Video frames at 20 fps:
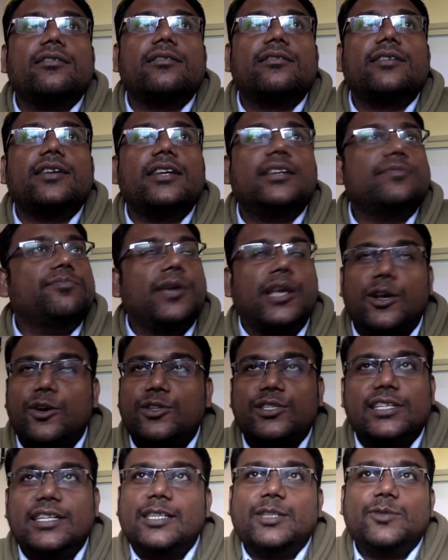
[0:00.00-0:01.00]
is,
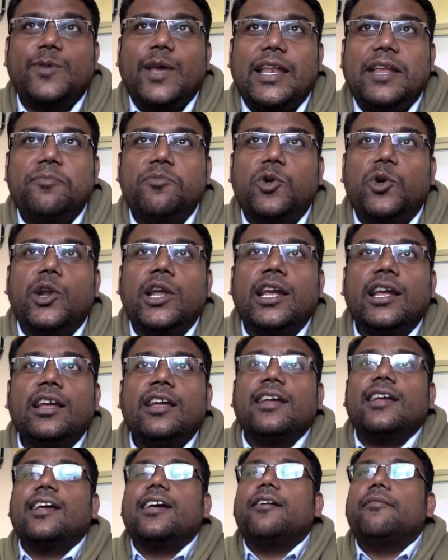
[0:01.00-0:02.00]
because it is very boring,
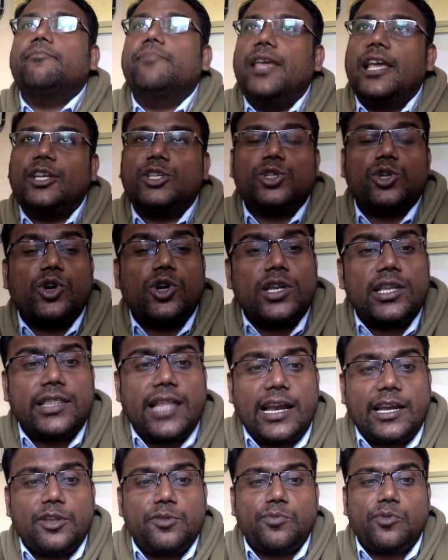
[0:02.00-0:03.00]
make sure
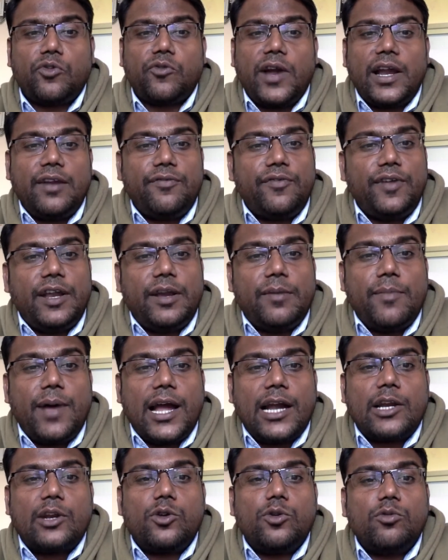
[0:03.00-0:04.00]
that you provide
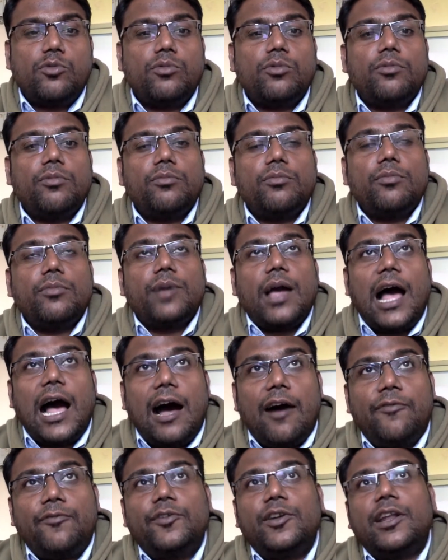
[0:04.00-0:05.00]
feedback to,
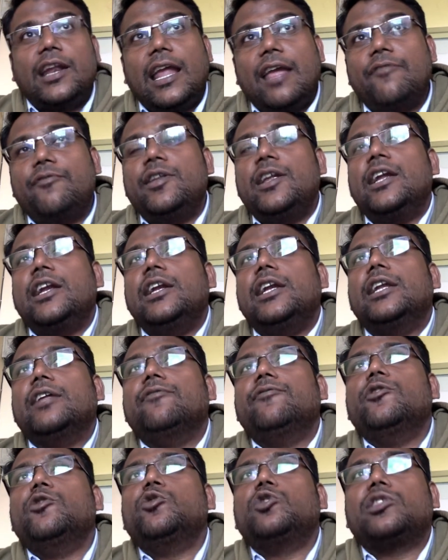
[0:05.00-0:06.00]
after every
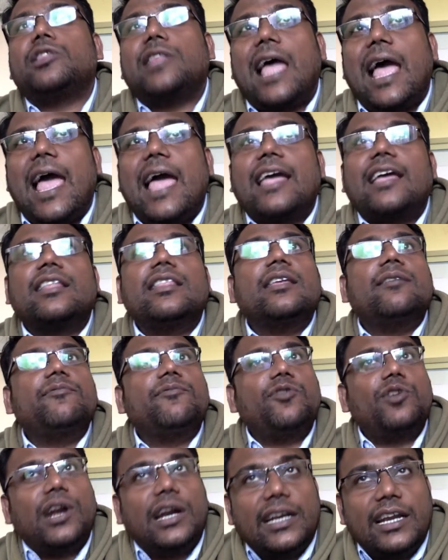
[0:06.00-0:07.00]
interview, thank them
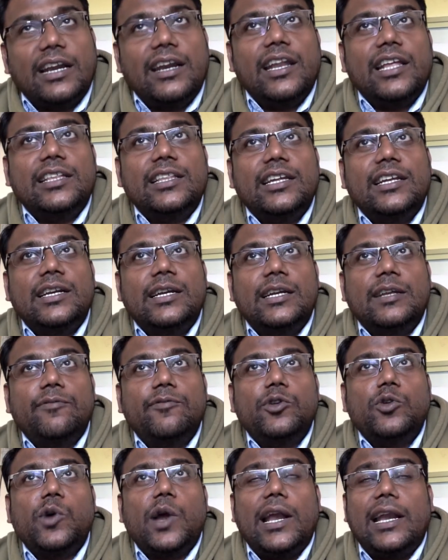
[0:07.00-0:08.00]
for attending the
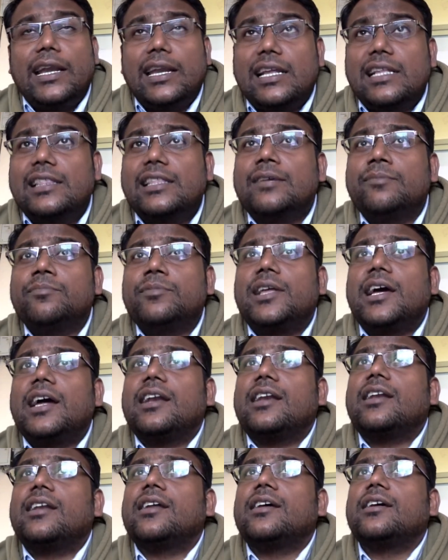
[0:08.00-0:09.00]
interview and tell them
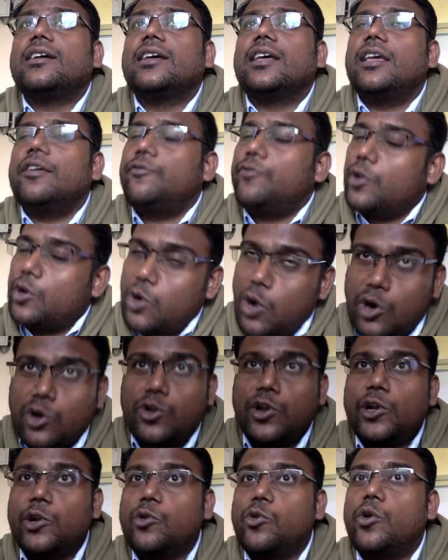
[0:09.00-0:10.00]
that if you're not
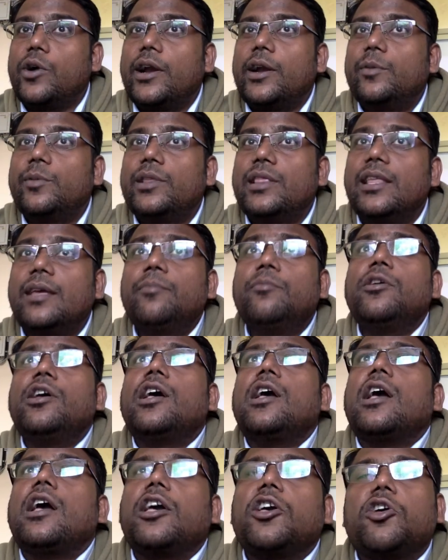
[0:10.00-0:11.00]
going to go ahead with them,
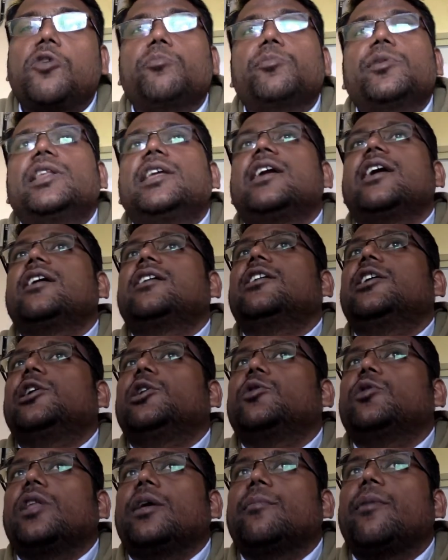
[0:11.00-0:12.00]
communicate it
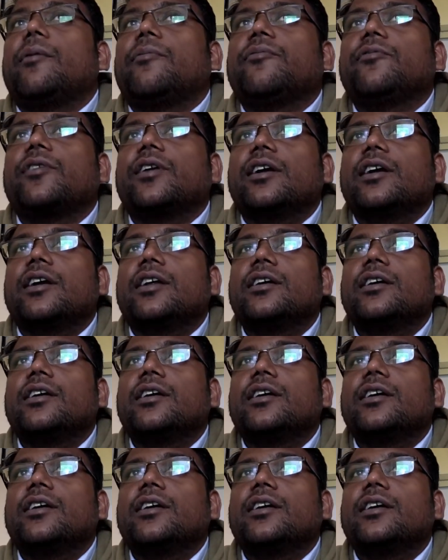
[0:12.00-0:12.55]
to them upfront,